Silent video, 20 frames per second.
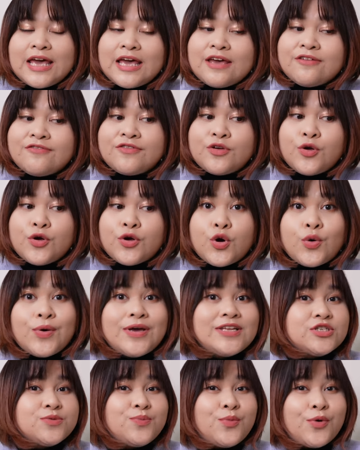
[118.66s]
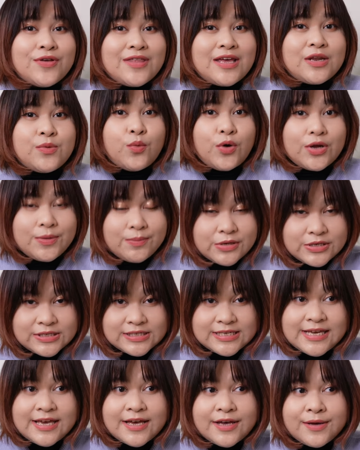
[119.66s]
If you're going to more than one
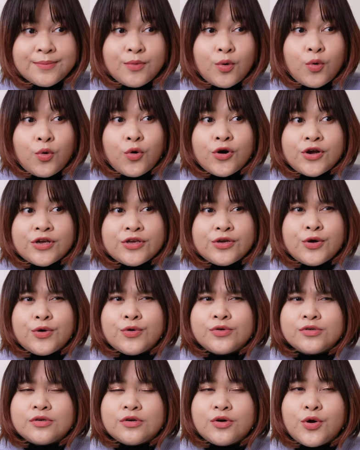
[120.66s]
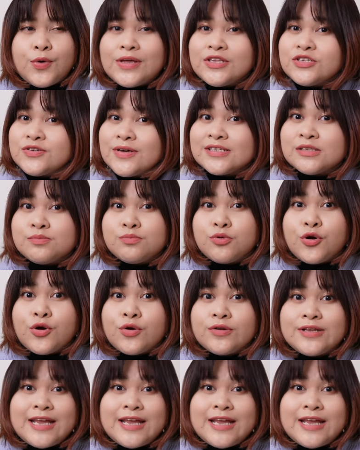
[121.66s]
museum, or you're going to explore